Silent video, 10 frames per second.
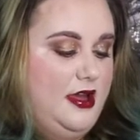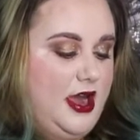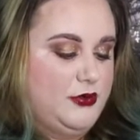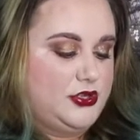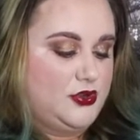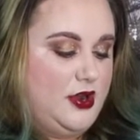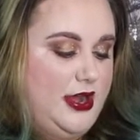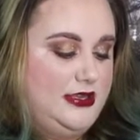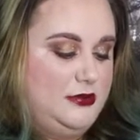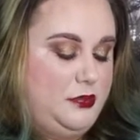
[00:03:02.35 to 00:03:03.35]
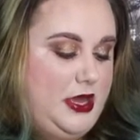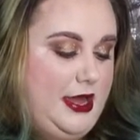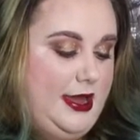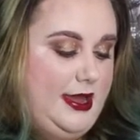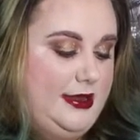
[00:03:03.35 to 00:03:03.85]
I was trying to
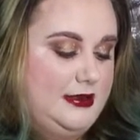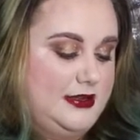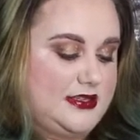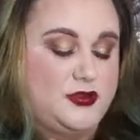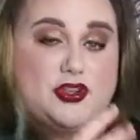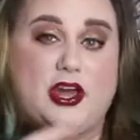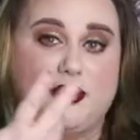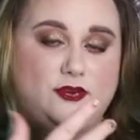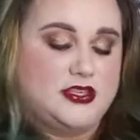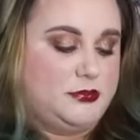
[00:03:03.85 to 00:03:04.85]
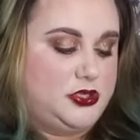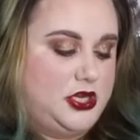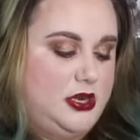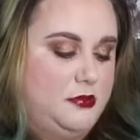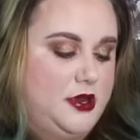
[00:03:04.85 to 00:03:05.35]
pan because I've tried to use up a
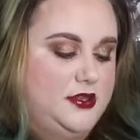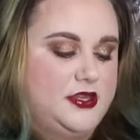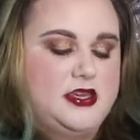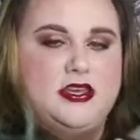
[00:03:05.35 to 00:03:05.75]
shade a month.